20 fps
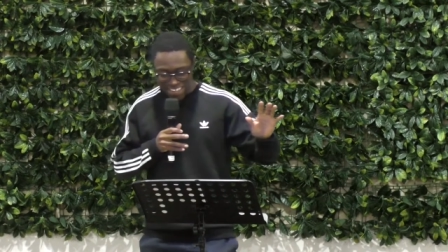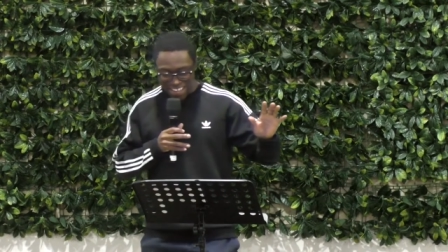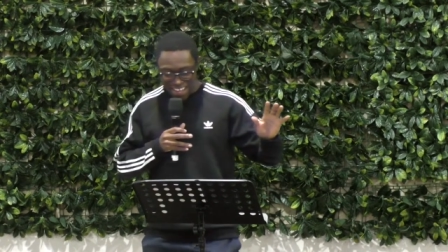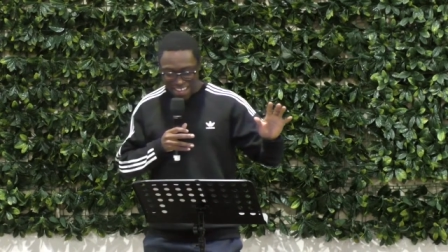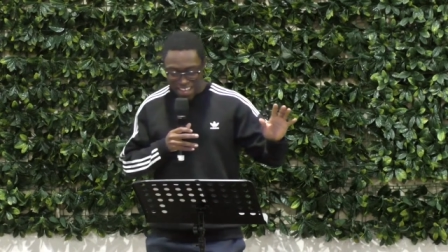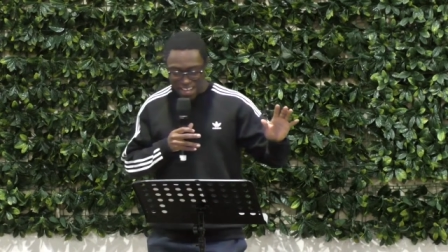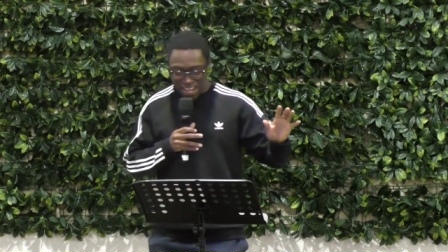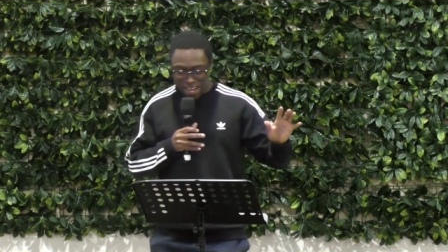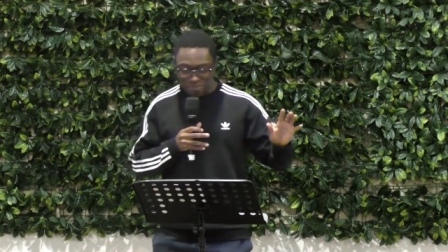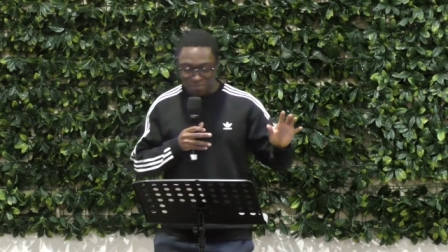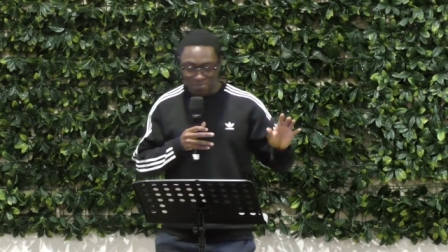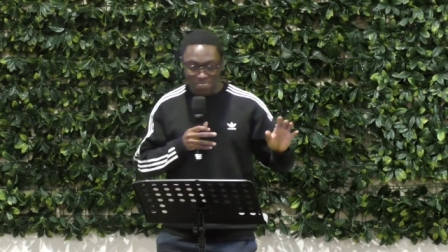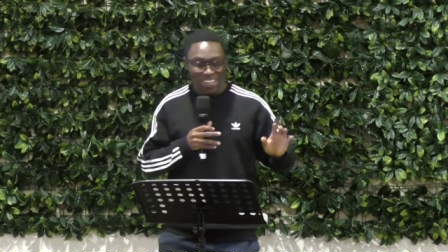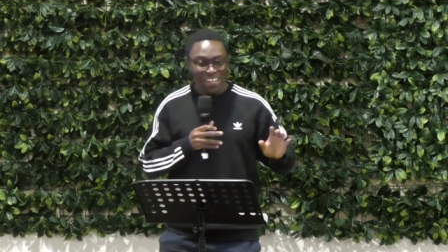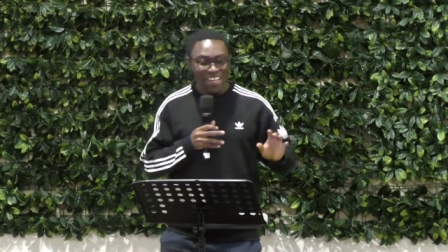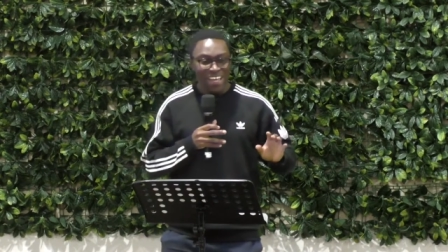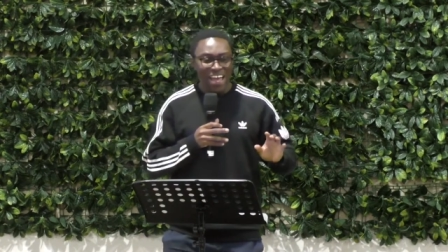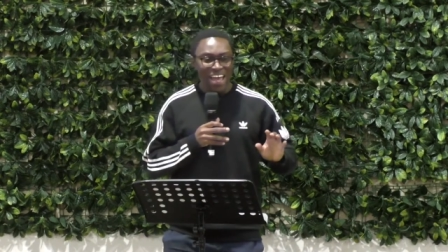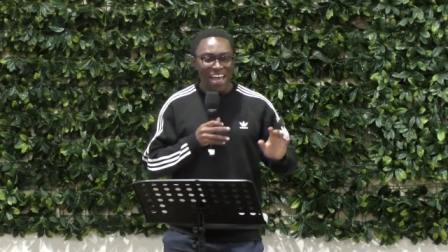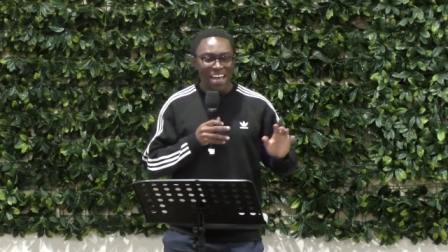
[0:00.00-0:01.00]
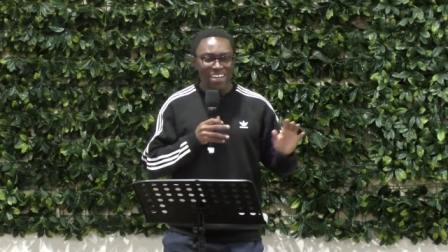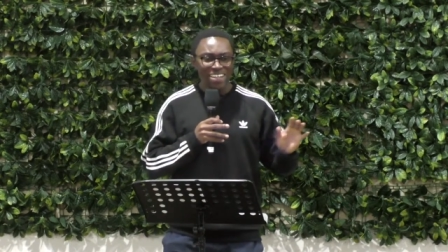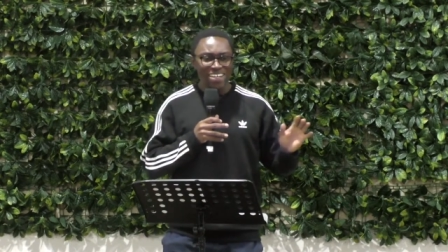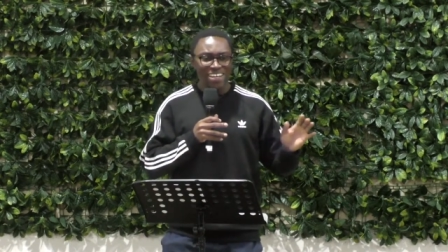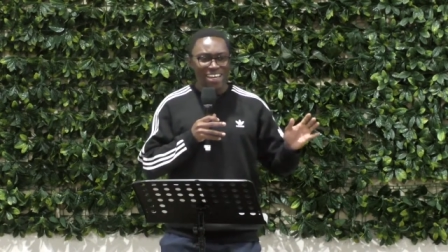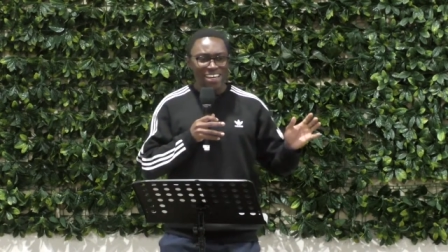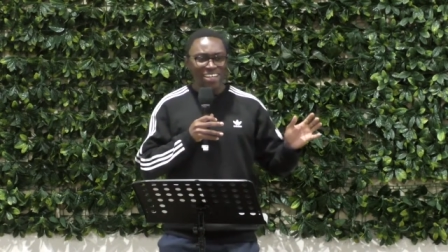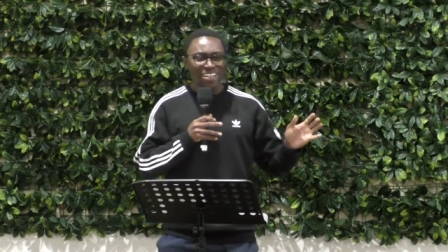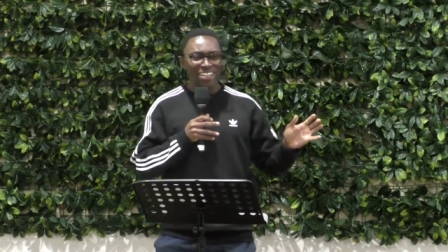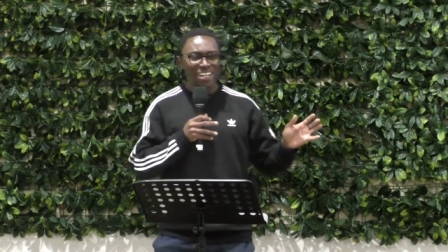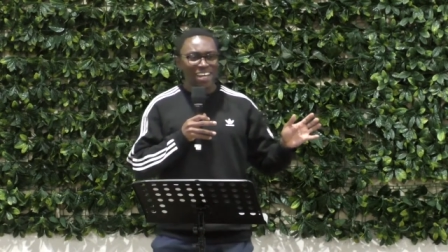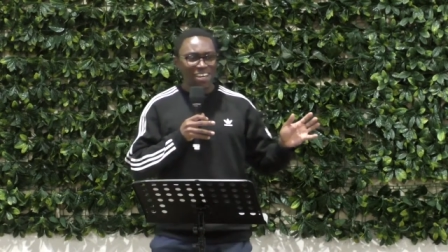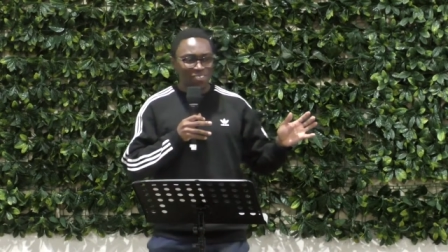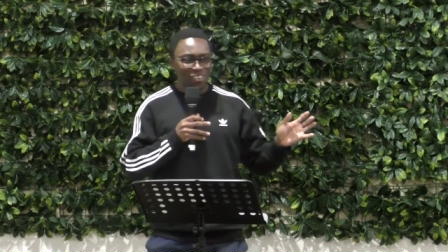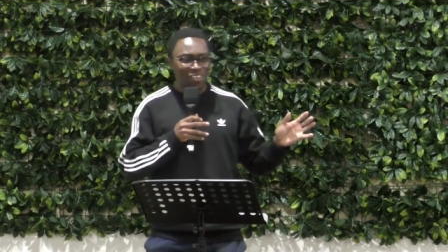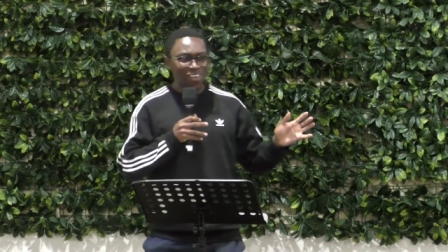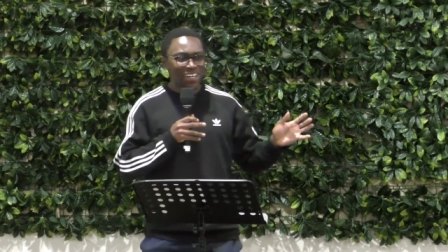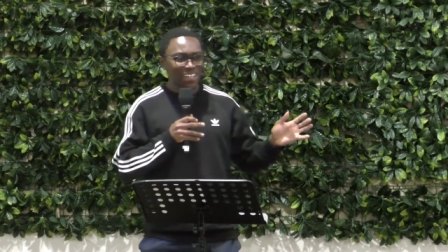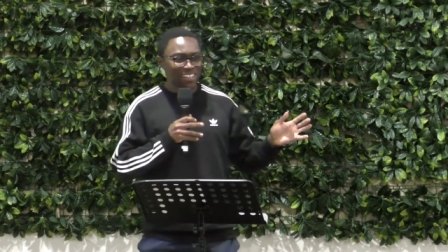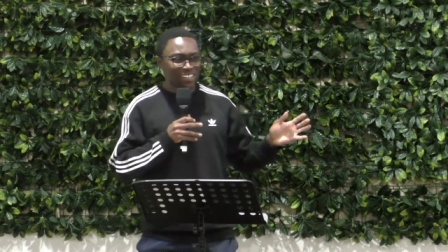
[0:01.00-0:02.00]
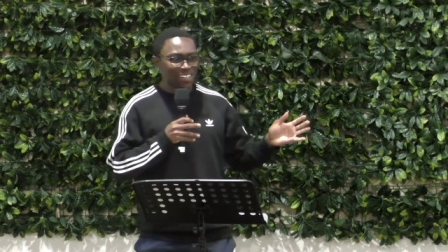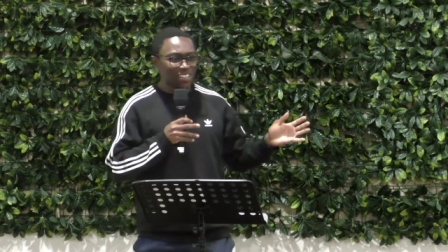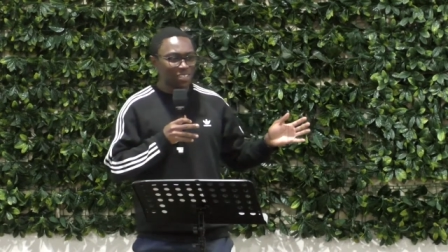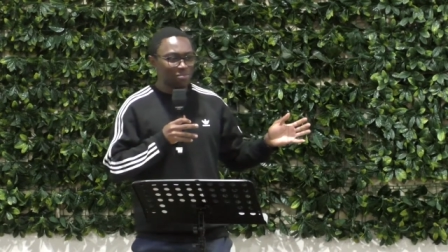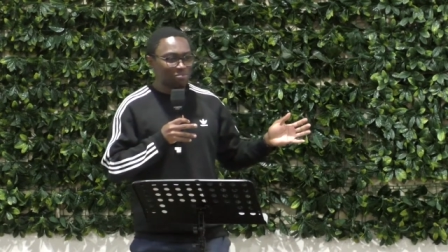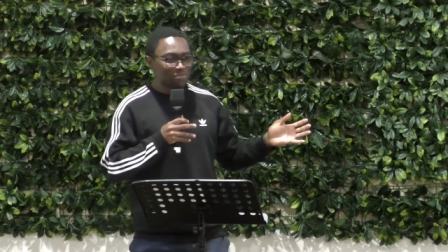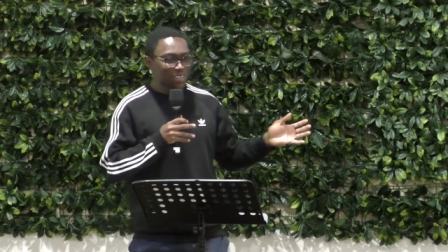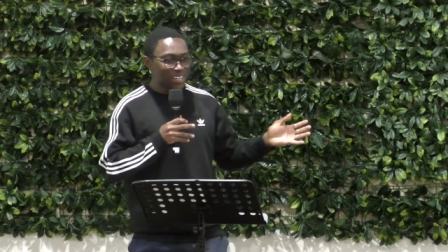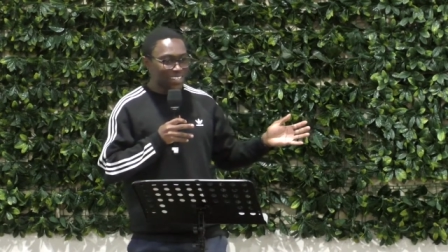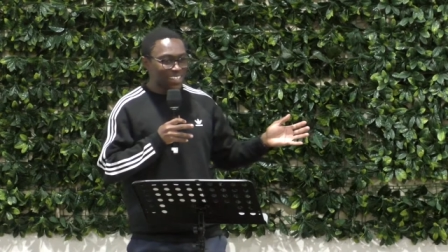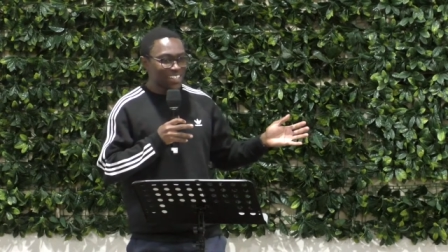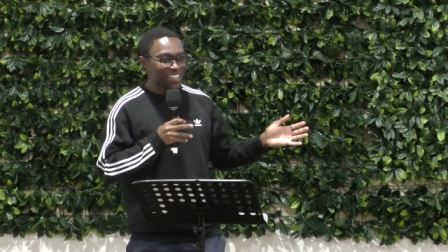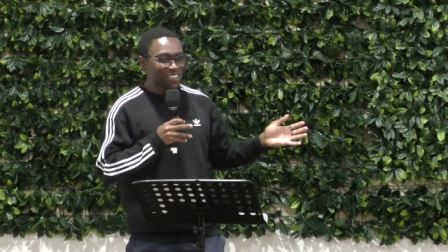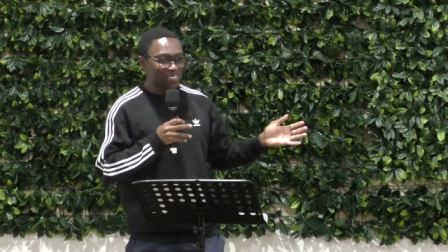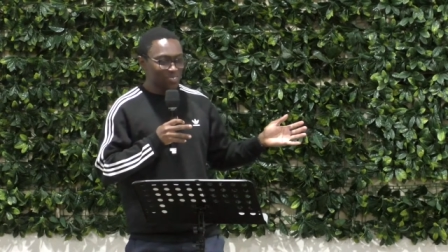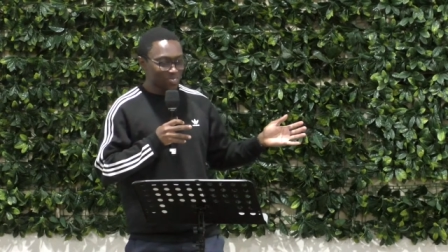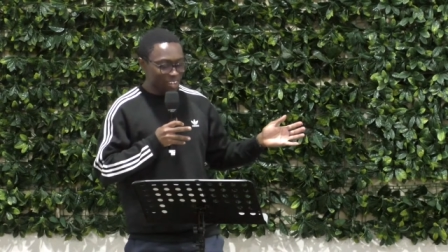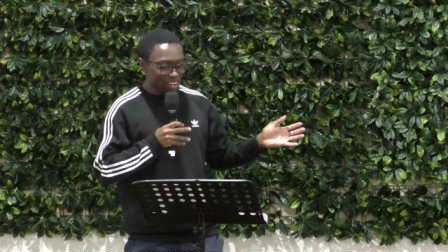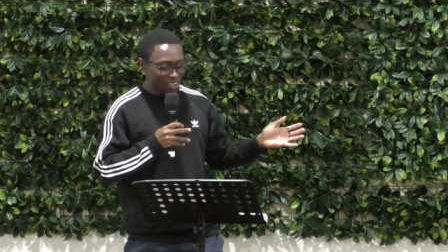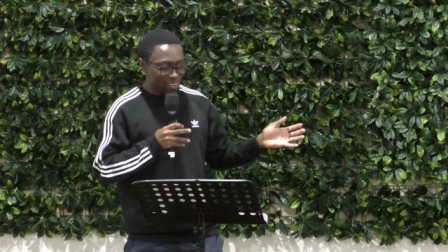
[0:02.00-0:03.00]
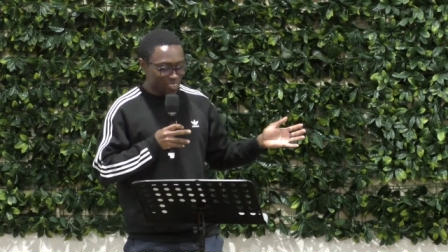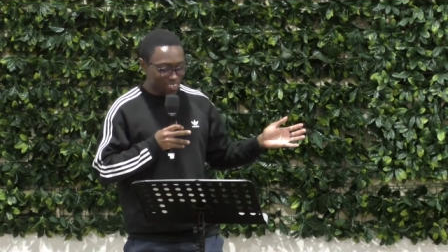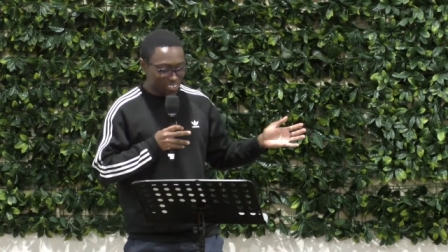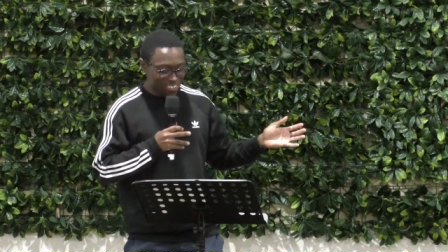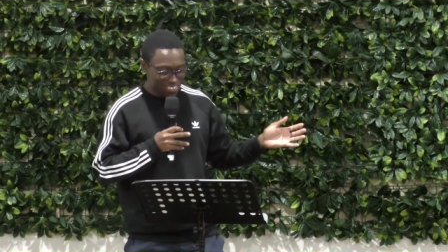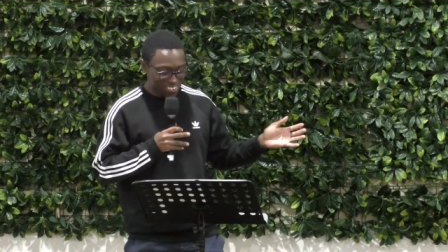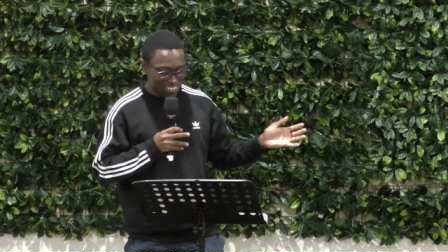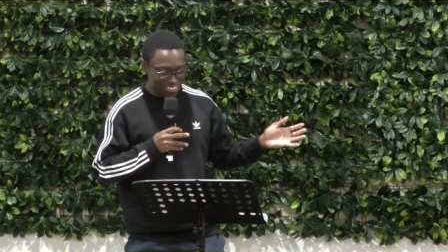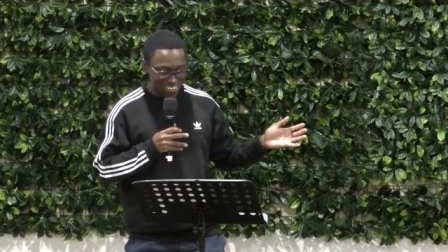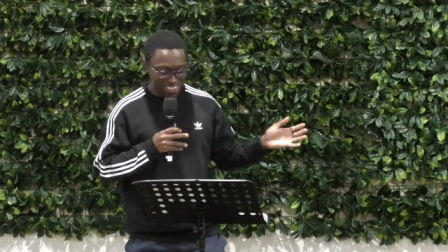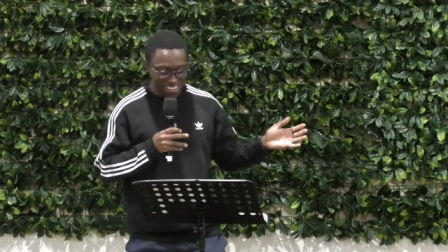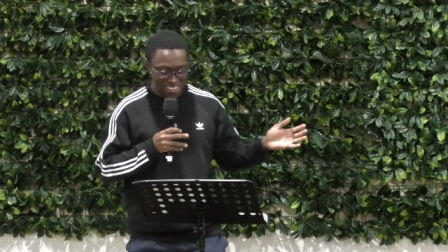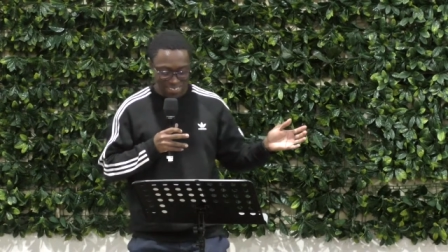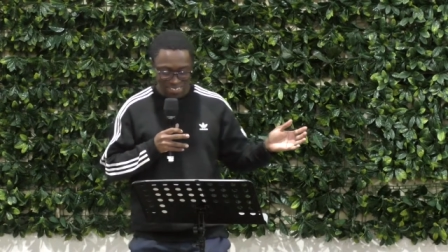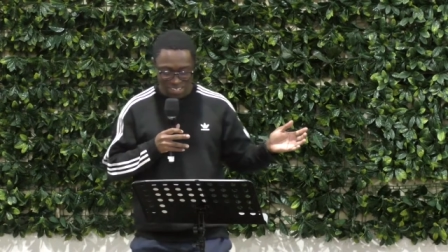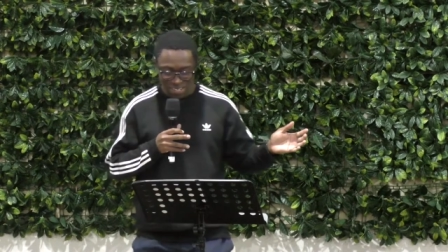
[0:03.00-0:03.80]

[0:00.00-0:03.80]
and, and I'd have quite a lot of money as well, right?